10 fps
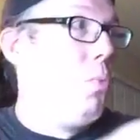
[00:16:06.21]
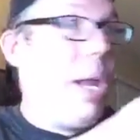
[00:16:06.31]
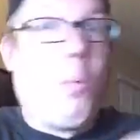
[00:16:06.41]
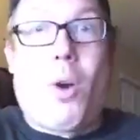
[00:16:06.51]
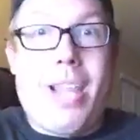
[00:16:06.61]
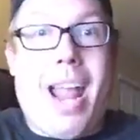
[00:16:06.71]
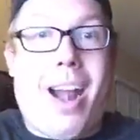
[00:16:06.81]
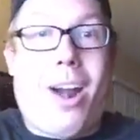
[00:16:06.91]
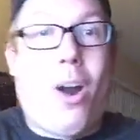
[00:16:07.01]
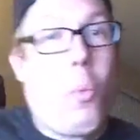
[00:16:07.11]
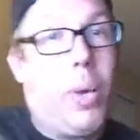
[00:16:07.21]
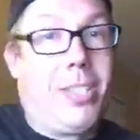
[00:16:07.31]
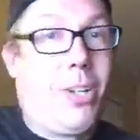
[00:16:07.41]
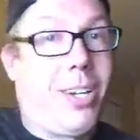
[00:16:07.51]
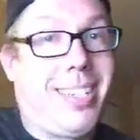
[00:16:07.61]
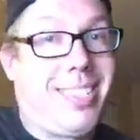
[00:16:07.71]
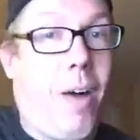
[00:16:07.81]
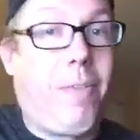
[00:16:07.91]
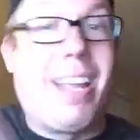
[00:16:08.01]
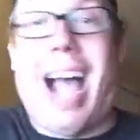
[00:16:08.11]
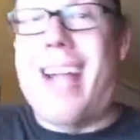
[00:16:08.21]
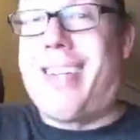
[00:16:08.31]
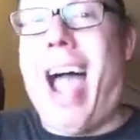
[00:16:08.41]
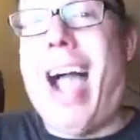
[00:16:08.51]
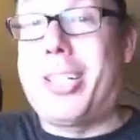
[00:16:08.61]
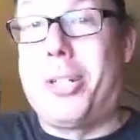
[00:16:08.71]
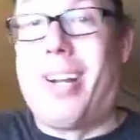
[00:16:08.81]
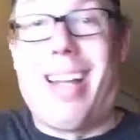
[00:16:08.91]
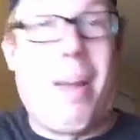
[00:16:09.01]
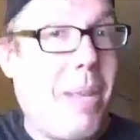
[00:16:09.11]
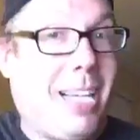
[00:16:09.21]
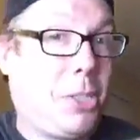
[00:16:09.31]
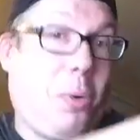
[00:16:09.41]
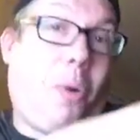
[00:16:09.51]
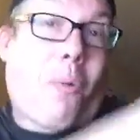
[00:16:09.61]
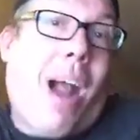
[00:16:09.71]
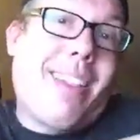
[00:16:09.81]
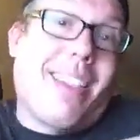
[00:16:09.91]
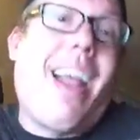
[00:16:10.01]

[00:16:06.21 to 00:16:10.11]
we were there. We took a selfie. I tagged you in it because you were right